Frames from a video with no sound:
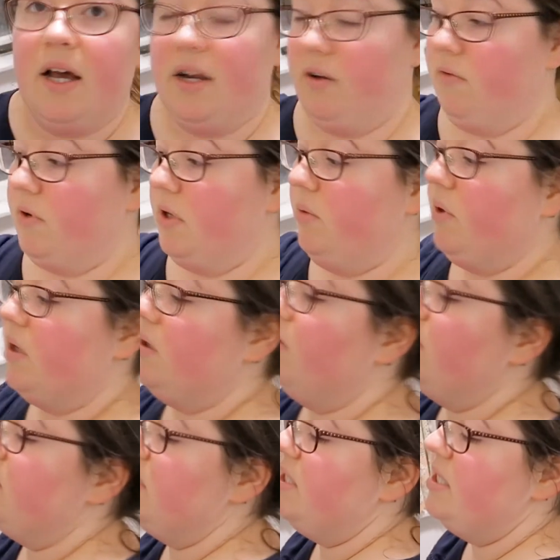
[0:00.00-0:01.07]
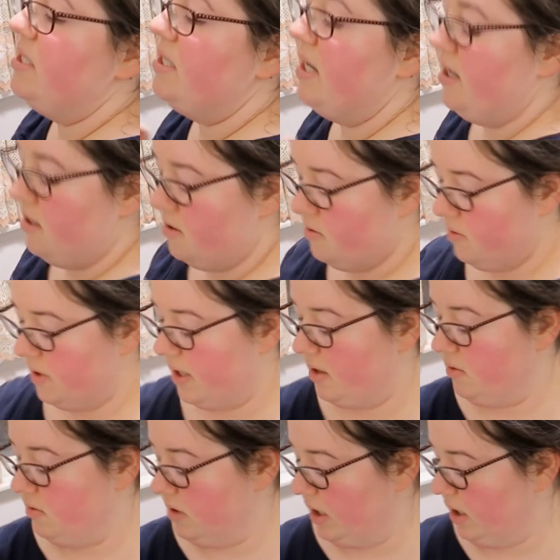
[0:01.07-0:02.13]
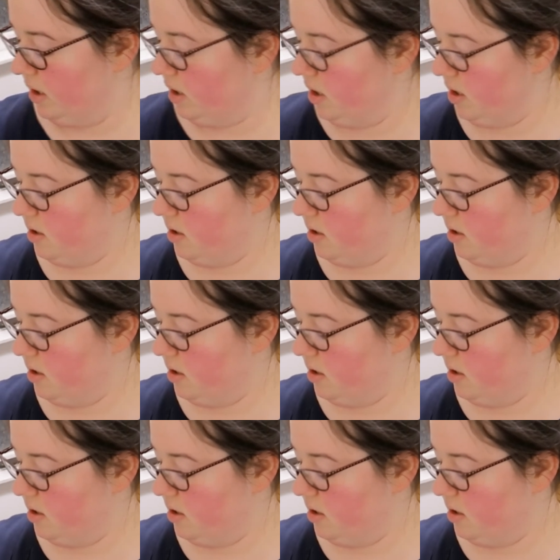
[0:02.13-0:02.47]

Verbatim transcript: I don't really want to go into detail without like